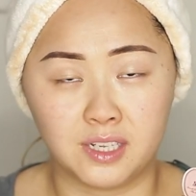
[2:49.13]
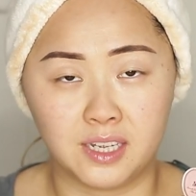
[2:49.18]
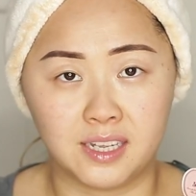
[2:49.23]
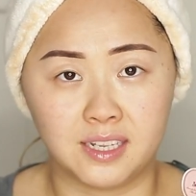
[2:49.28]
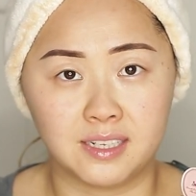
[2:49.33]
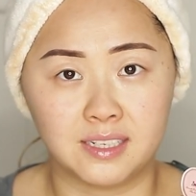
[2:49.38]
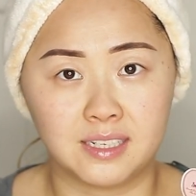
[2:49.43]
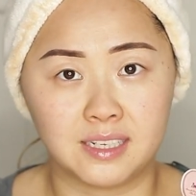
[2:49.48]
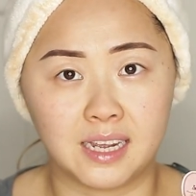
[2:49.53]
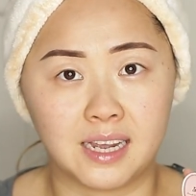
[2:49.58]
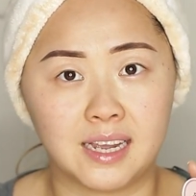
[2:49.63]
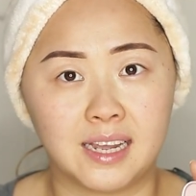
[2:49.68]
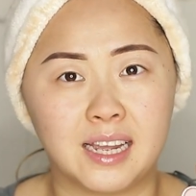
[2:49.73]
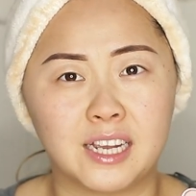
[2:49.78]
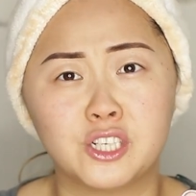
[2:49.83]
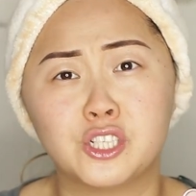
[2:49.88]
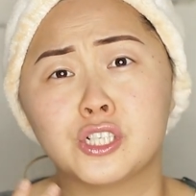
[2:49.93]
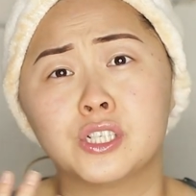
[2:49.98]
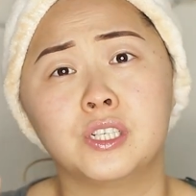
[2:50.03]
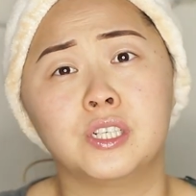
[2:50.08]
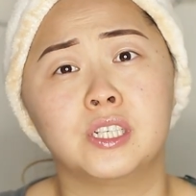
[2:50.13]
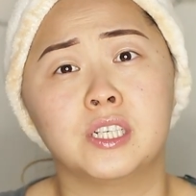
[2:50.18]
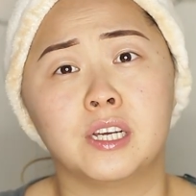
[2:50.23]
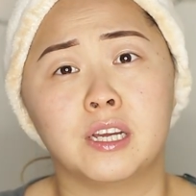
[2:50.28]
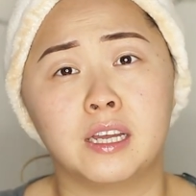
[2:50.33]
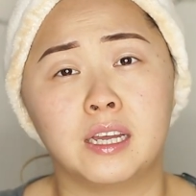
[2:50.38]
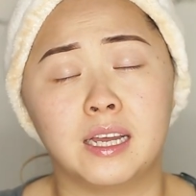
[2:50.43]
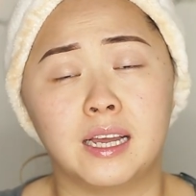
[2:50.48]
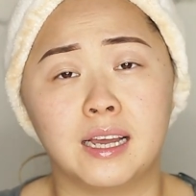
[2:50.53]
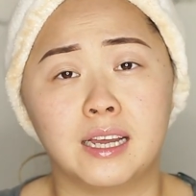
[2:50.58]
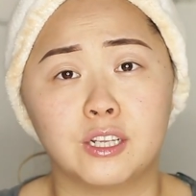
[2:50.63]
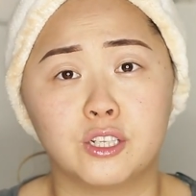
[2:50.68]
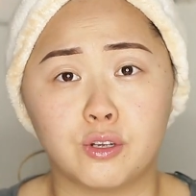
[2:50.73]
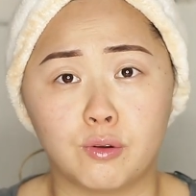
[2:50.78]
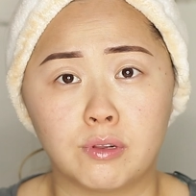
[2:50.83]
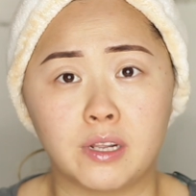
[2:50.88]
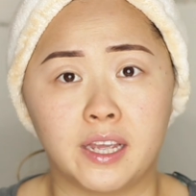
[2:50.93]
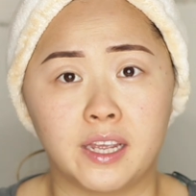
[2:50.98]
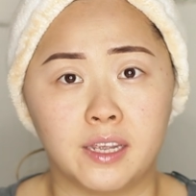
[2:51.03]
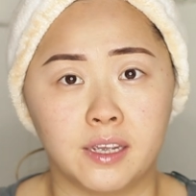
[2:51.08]
And I actually
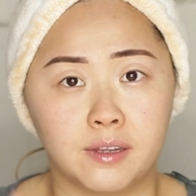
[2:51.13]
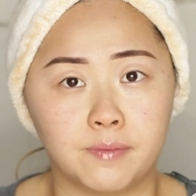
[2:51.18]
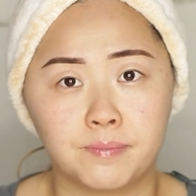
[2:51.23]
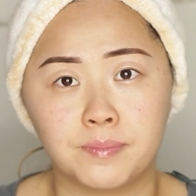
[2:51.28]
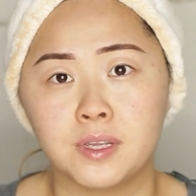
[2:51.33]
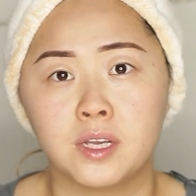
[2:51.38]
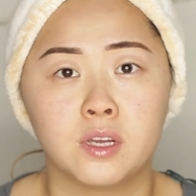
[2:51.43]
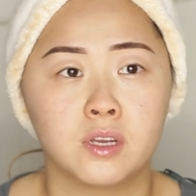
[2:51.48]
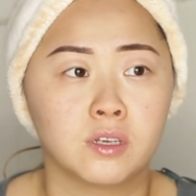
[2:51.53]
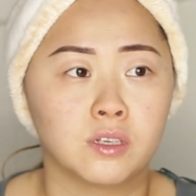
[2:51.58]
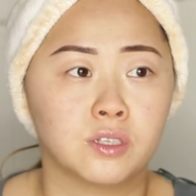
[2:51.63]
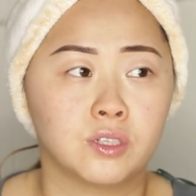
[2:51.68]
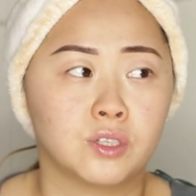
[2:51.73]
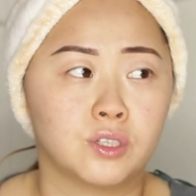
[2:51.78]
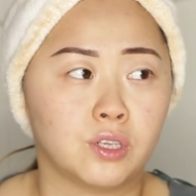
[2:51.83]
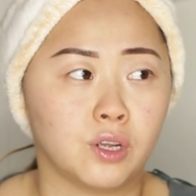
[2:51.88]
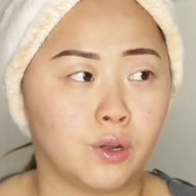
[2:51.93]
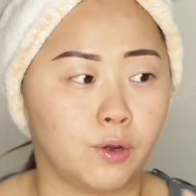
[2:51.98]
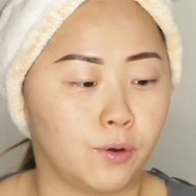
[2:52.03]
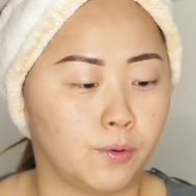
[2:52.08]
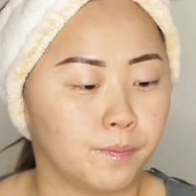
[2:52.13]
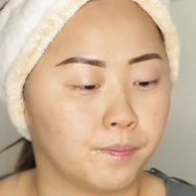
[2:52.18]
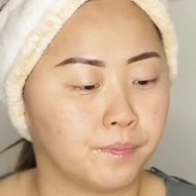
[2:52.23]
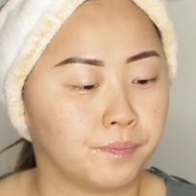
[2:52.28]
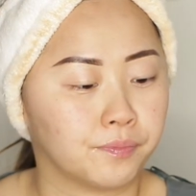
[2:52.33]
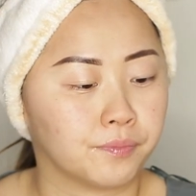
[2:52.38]
don't like it. So